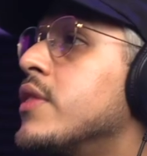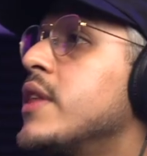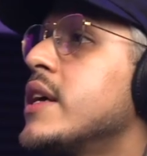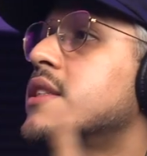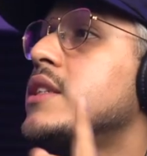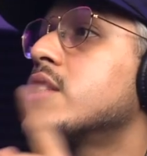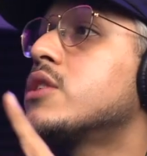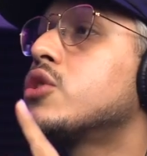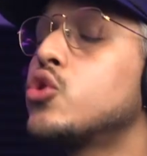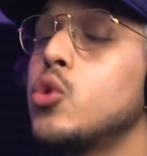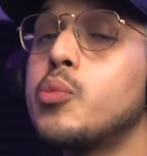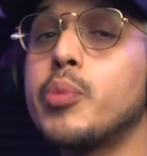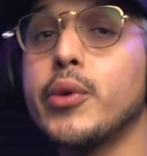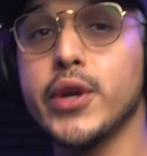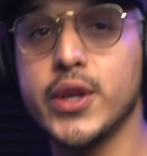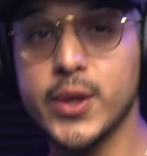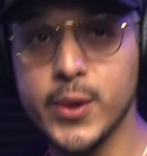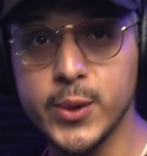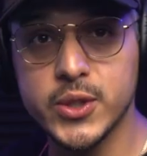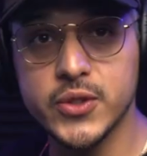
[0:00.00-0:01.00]
This is super
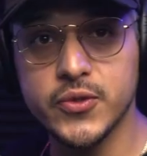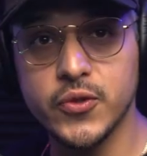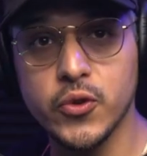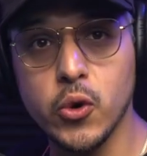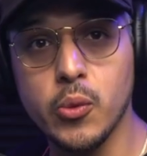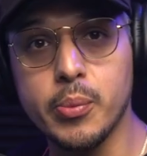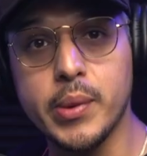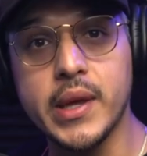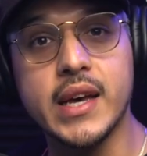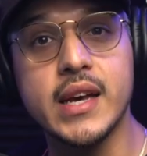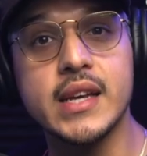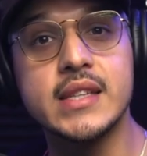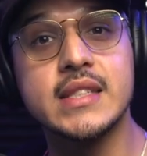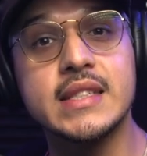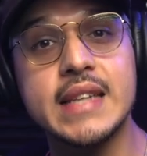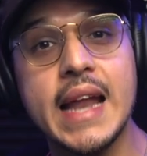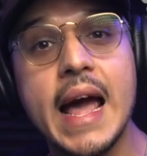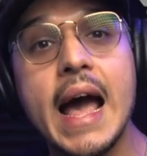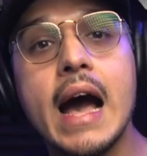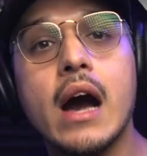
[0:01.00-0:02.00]
useful
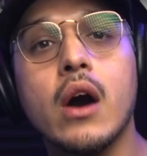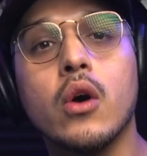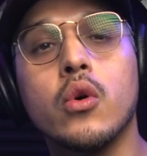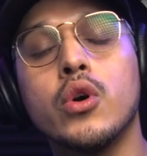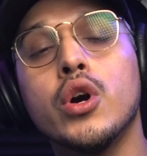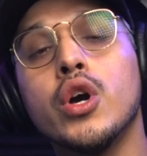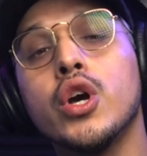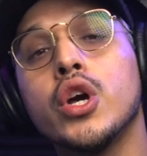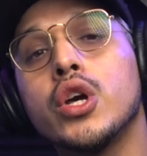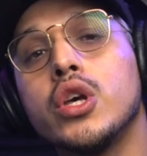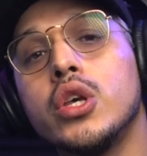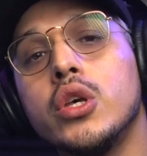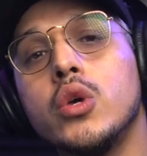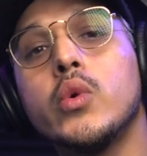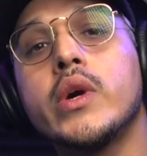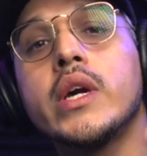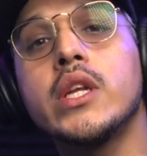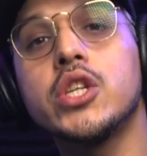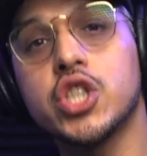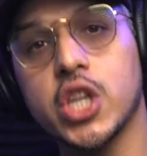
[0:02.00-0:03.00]
because now
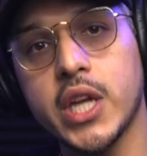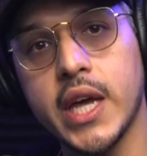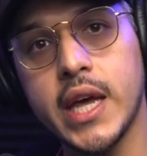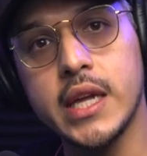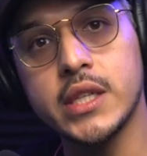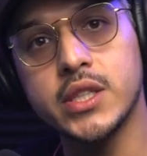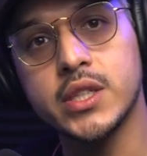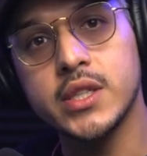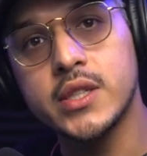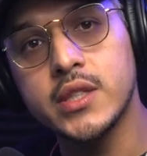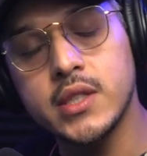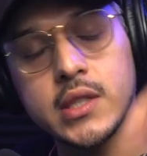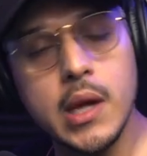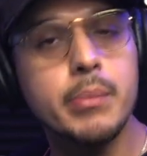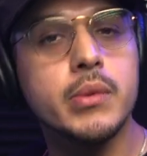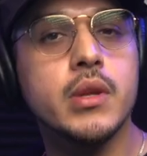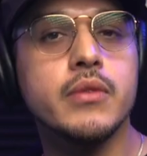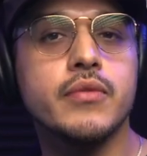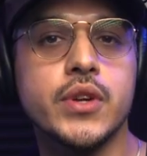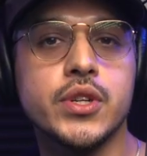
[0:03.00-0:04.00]
you can change the
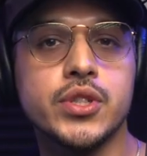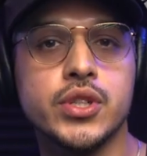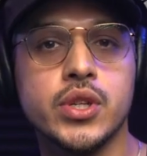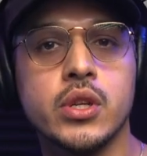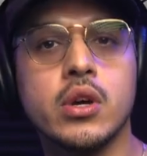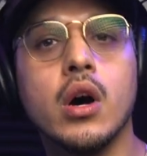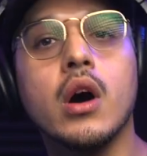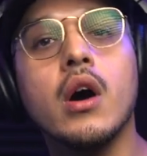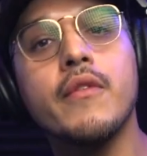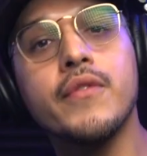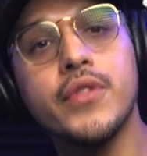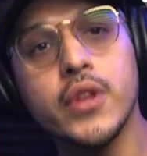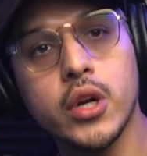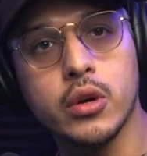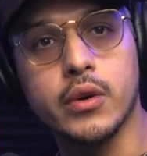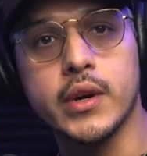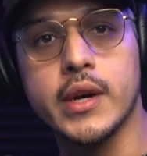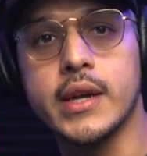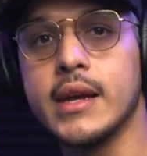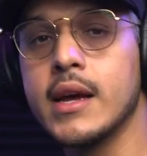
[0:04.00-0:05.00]
subdivision of the
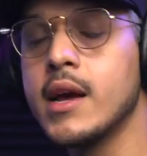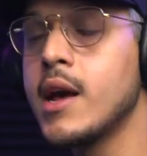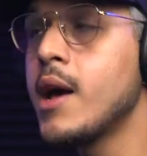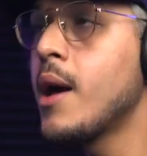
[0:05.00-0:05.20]
grid